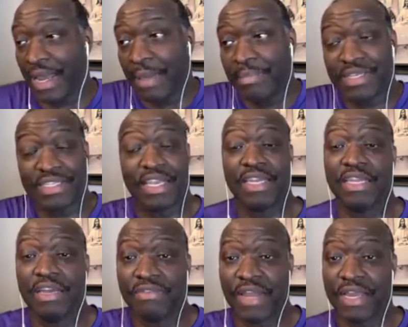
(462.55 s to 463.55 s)
I'm not saying
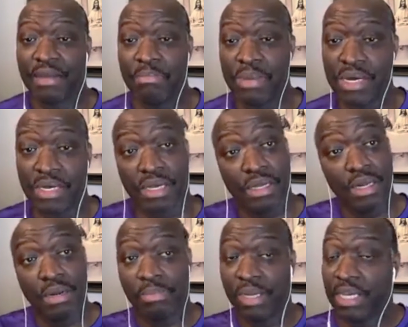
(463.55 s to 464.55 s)
live like a monk,
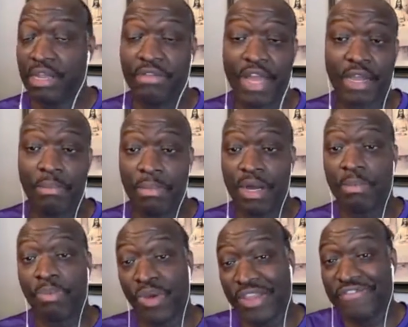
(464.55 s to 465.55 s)
but live like a
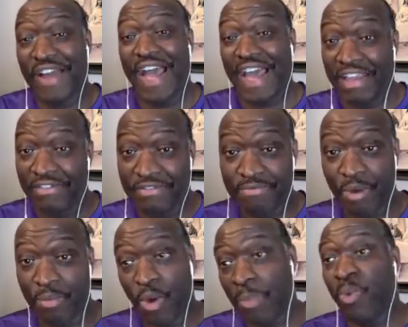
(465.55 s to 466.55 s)
monk 0.5
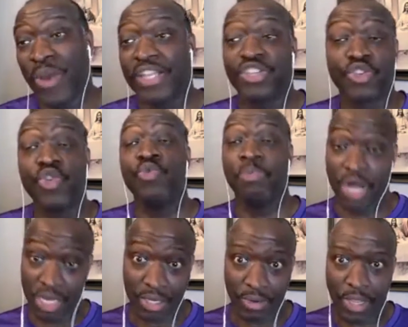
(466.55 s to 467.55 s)
or 1.2 monk.